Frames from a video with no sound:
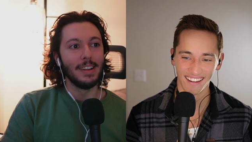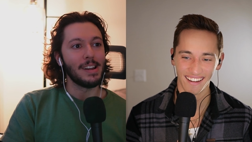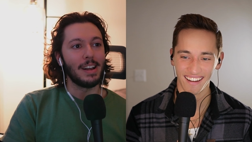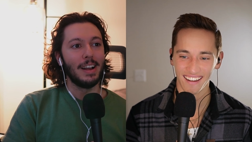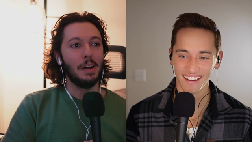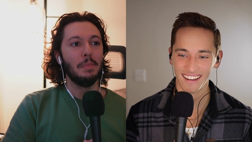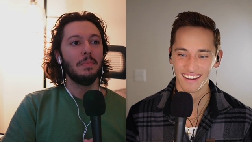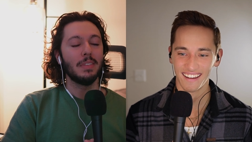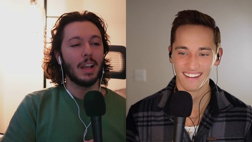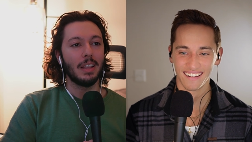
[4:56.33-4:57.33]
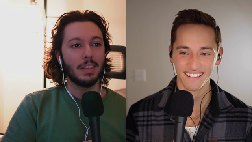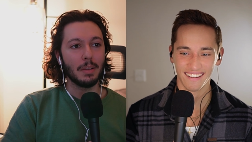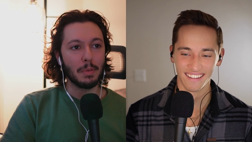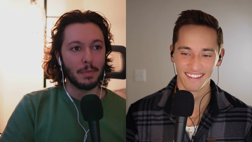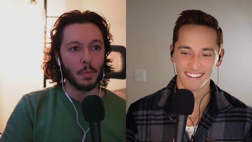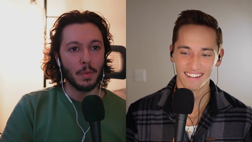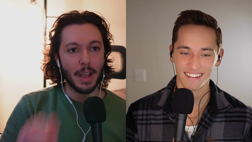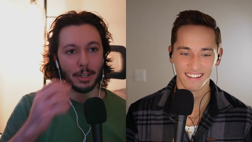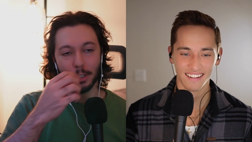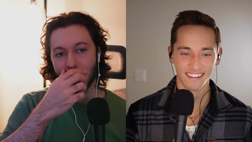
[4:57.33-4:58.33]
Speaker 1: Um, I think before we
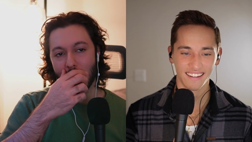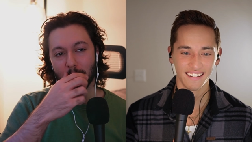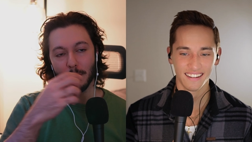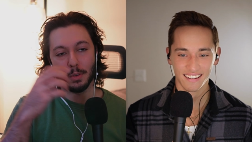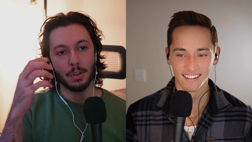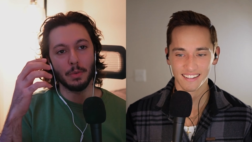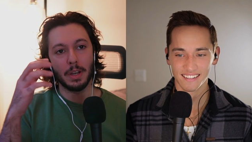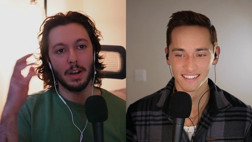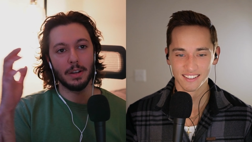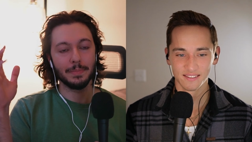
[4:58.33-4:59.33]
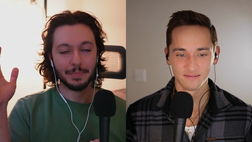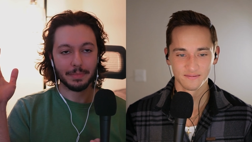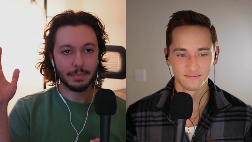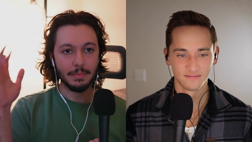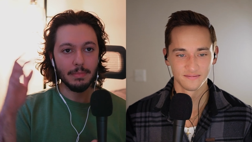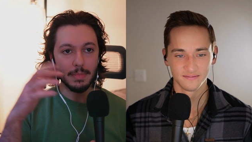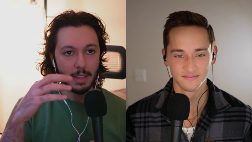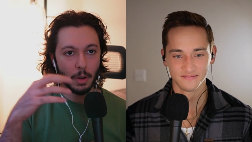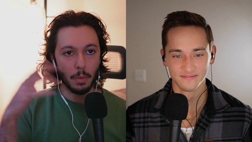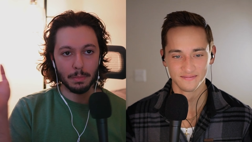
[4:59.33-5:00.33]
actually dive into what's going on, you
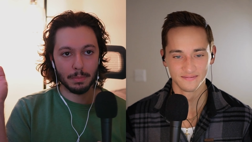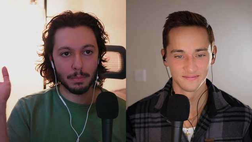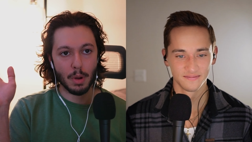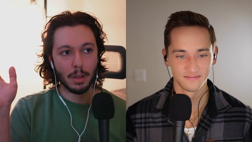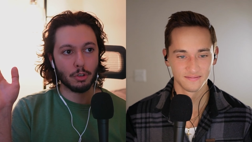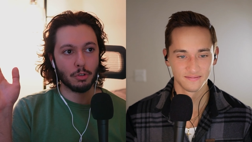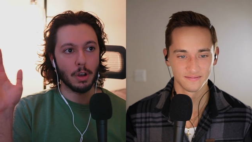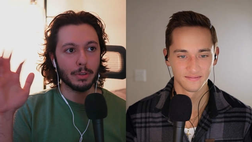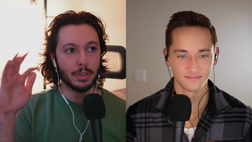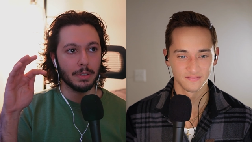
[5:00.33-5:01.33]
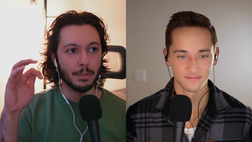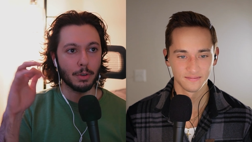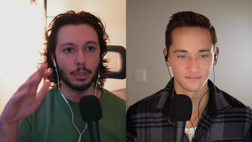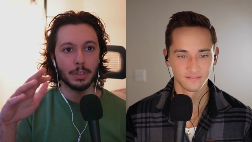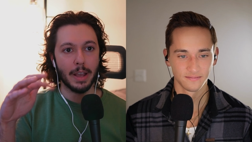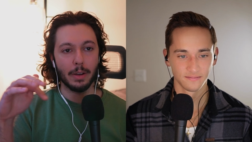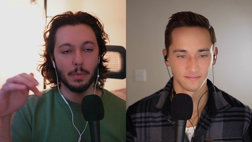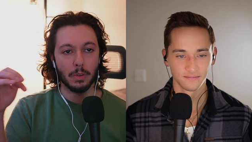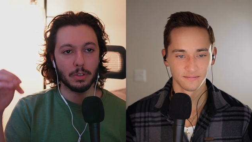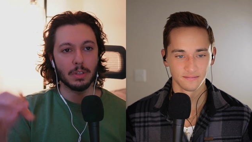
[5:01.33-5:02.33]
know, broad strokes, Georgia Tech
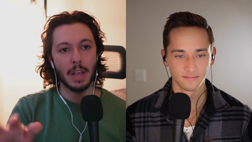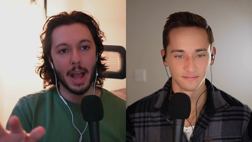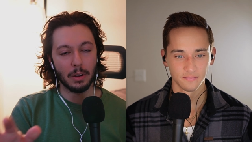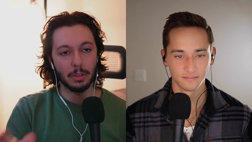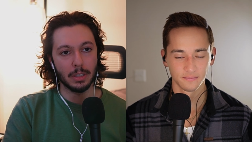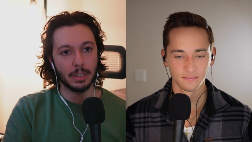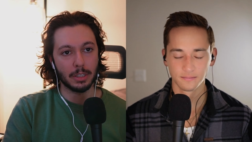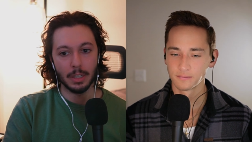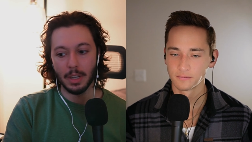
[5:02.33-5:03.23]
wants to tackle this